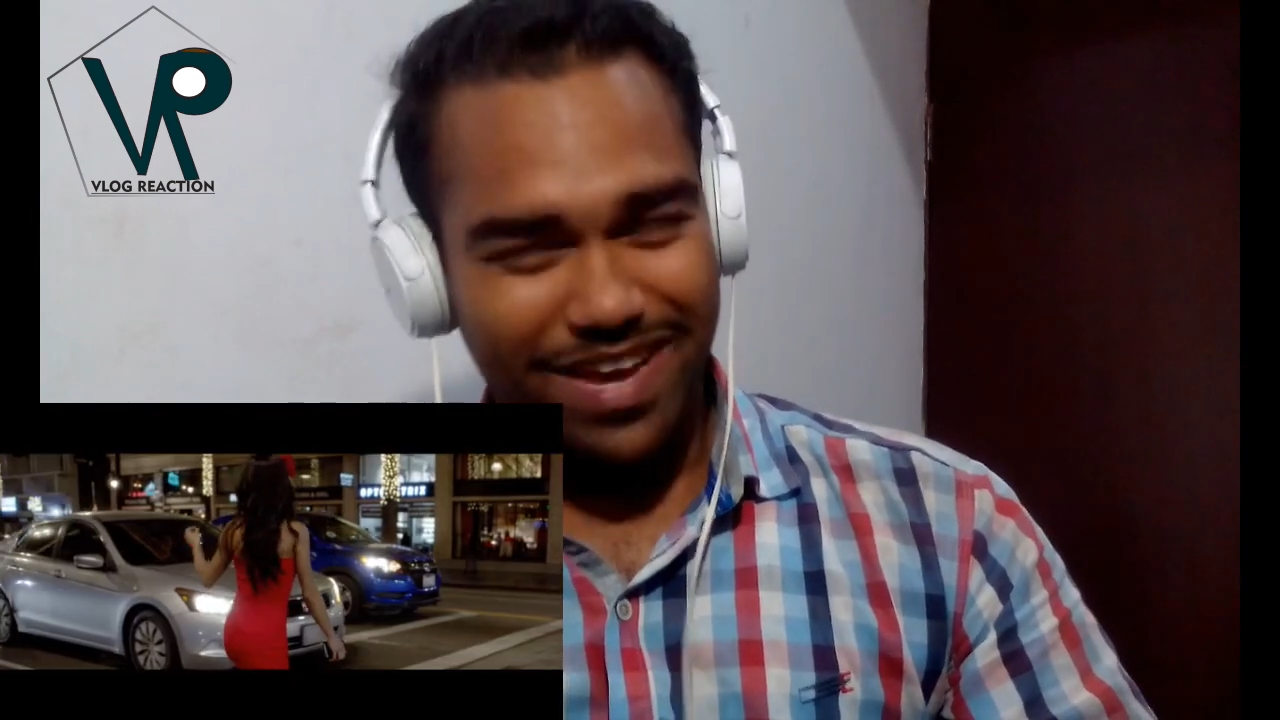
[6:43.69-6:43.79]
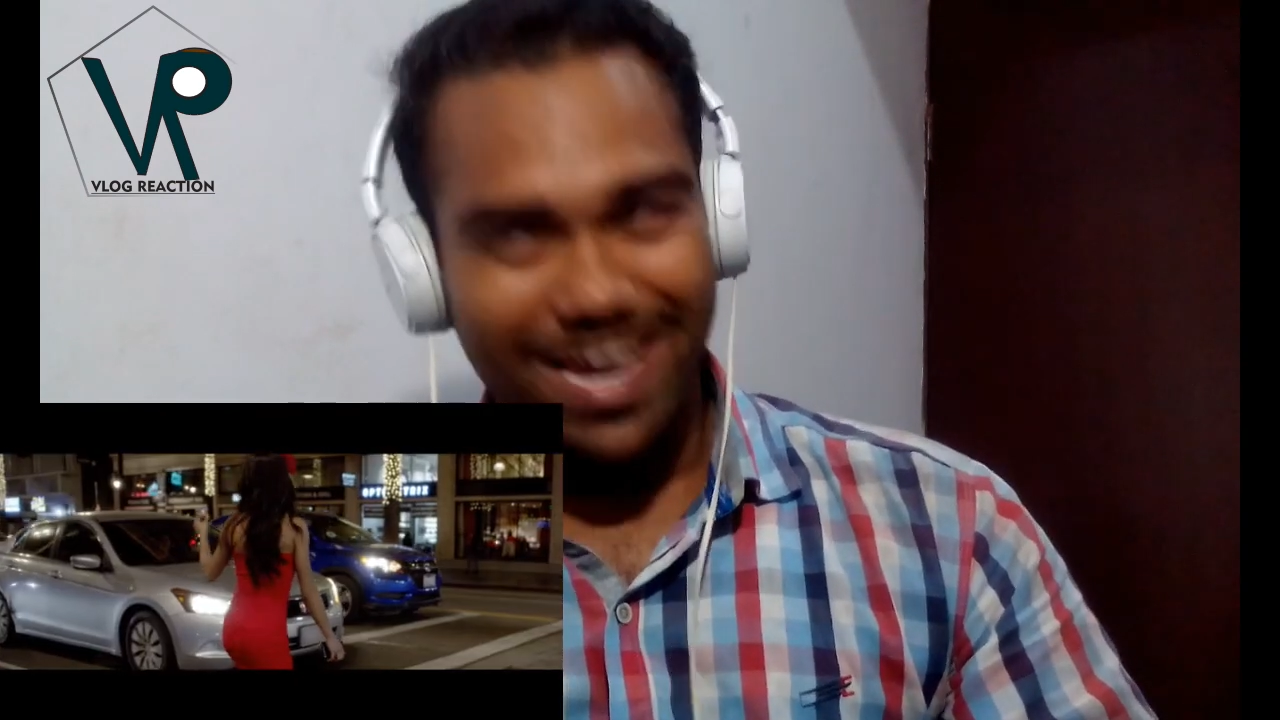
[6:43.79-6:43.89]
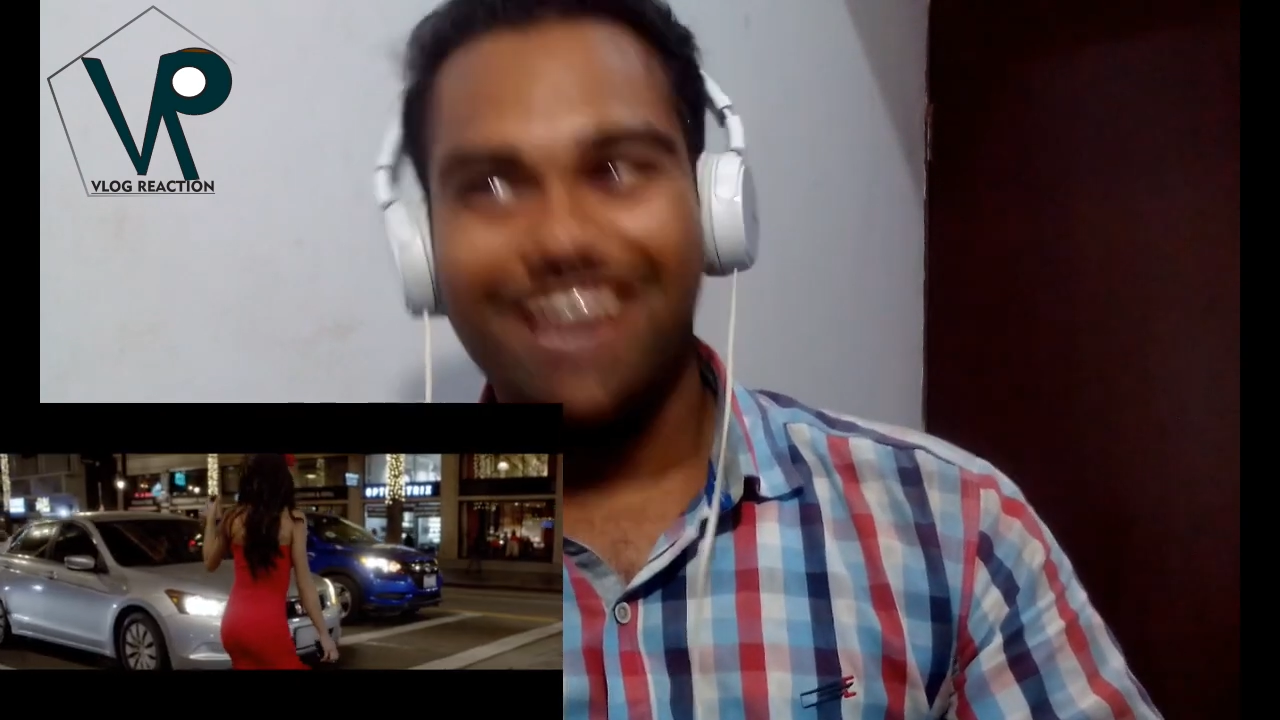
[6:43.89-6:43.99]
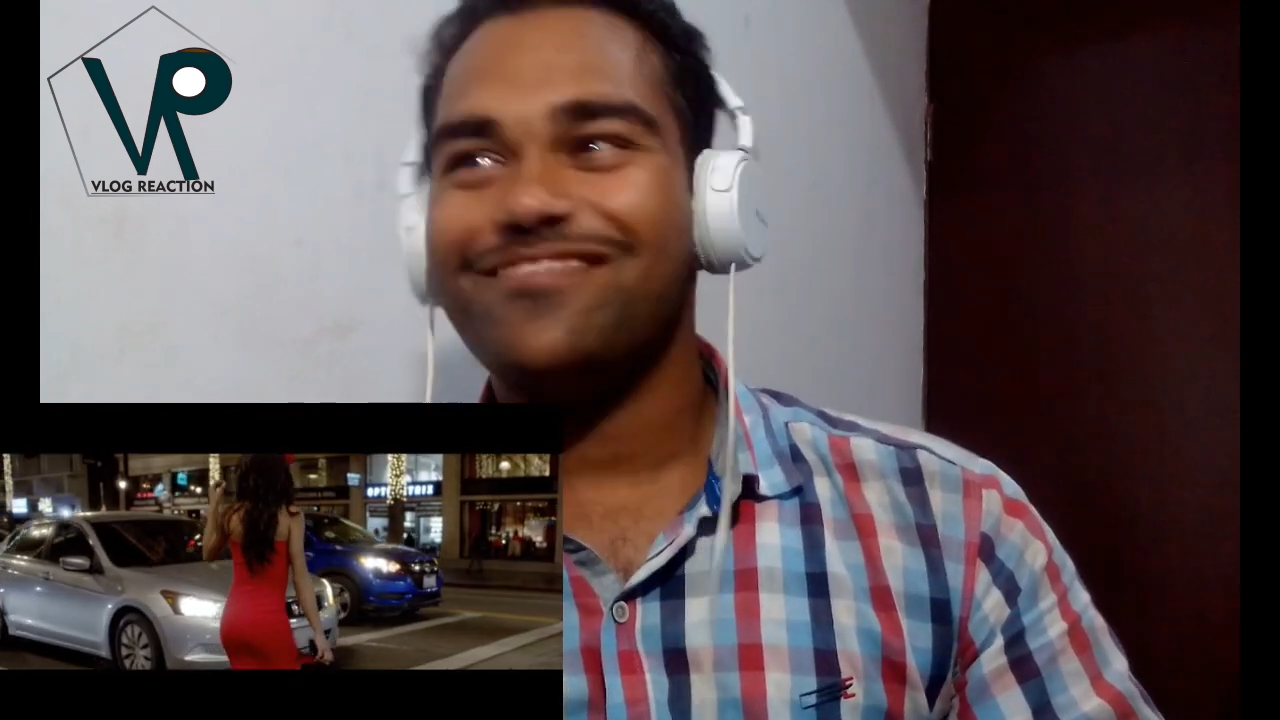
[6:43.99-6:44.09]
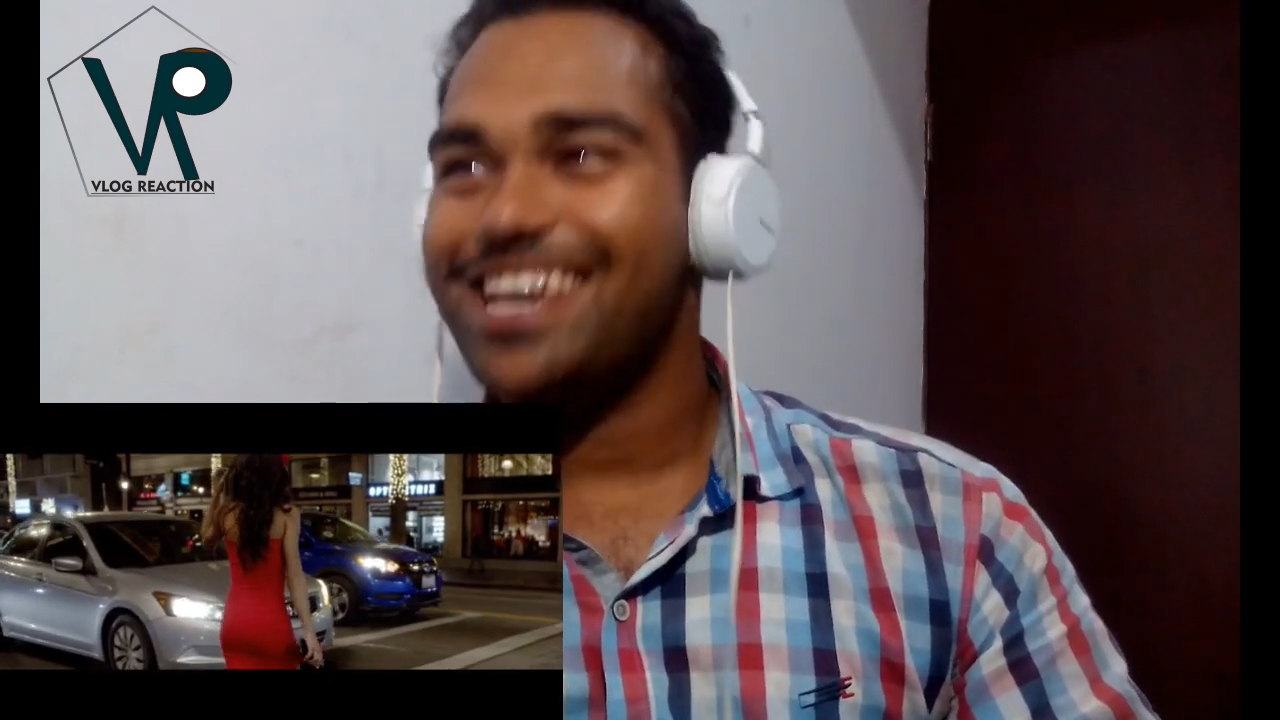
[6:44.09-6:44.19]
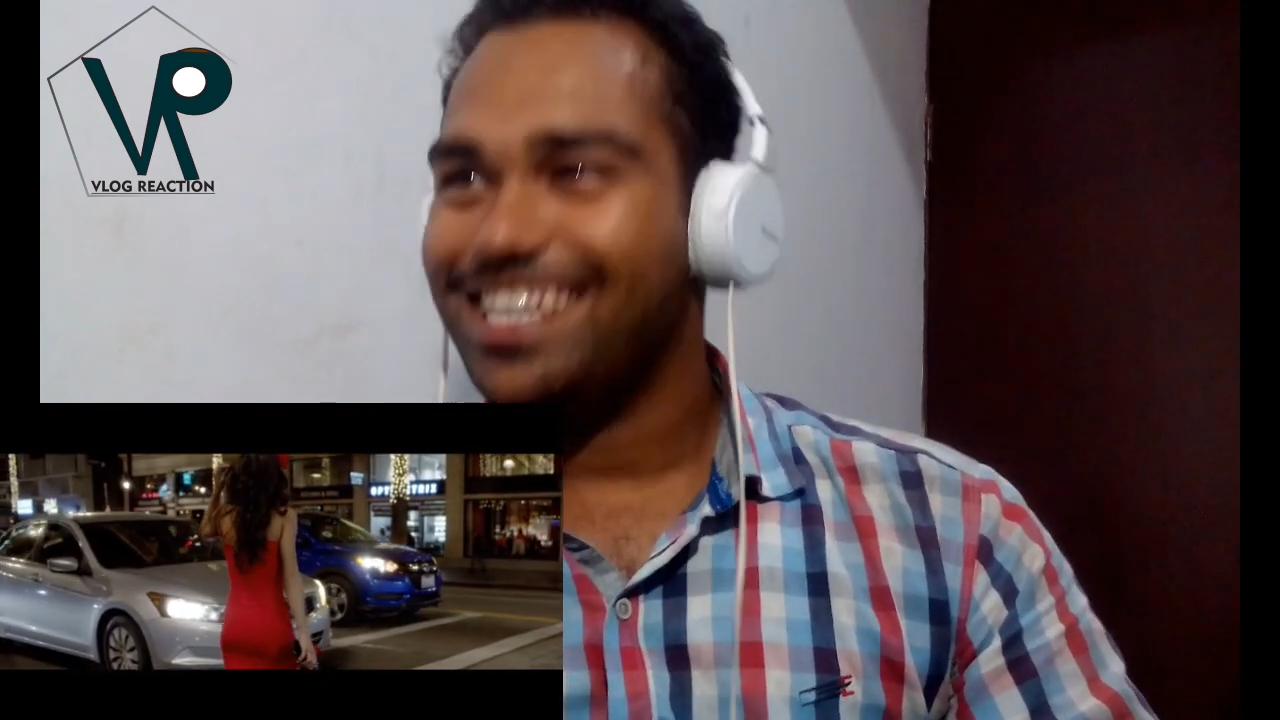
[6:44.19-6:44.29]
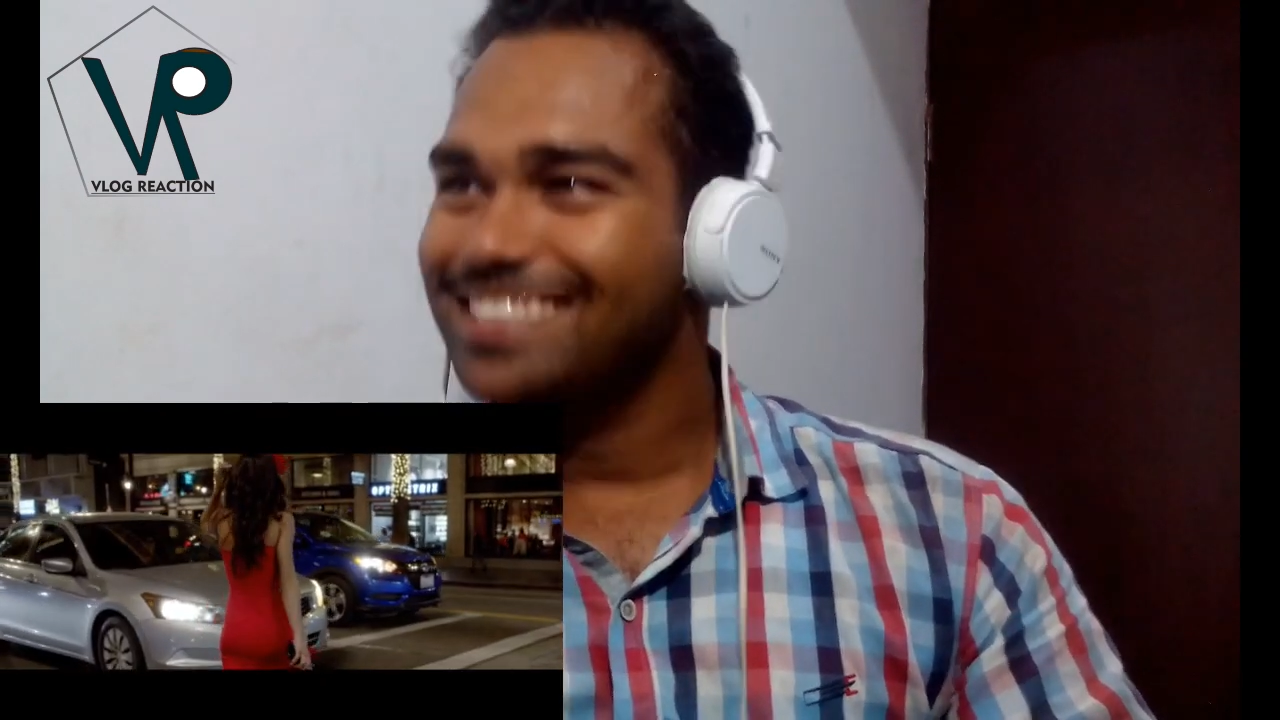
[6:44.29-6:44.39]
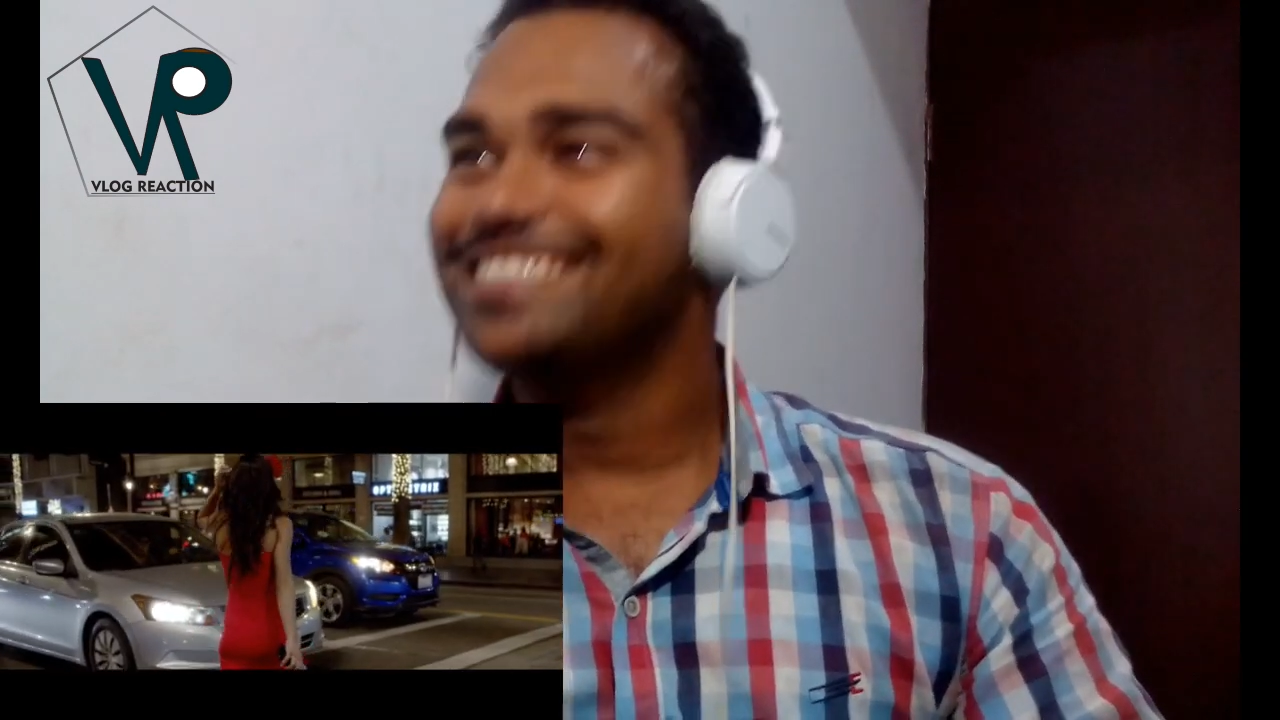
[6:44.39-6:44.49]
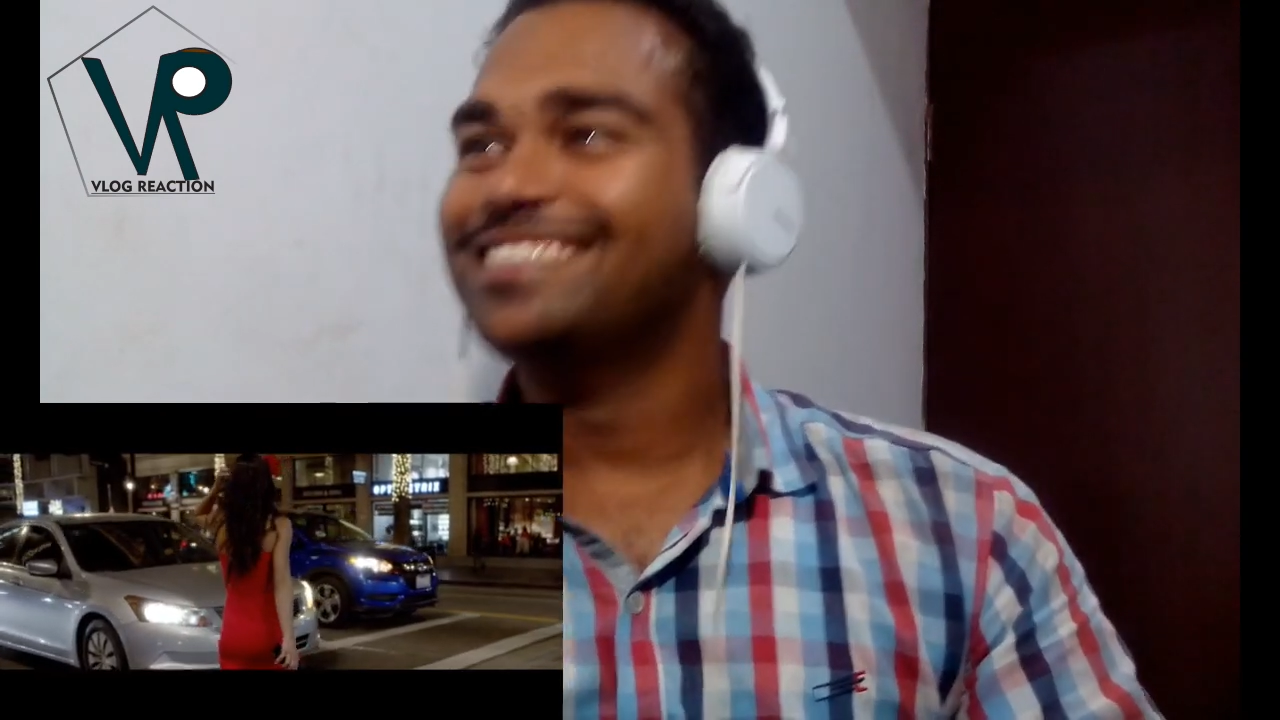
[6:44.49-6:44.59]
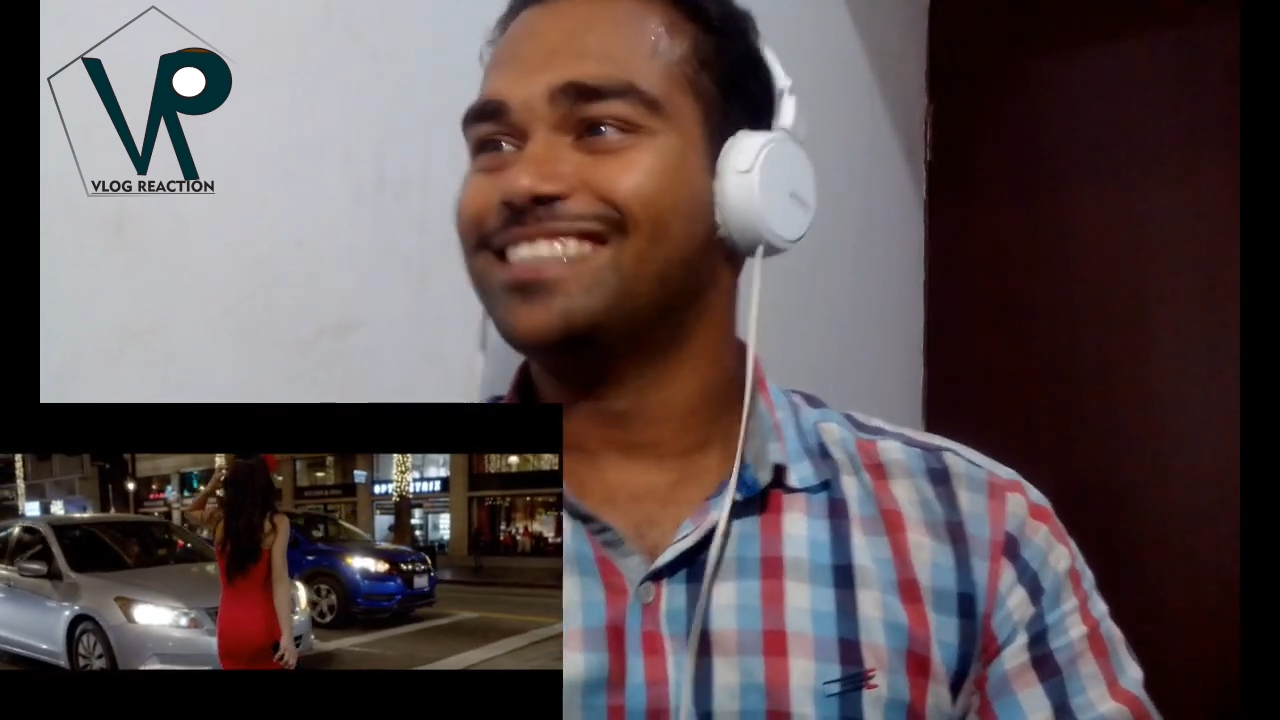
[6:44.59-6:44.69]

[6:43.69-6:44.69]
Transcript: baby.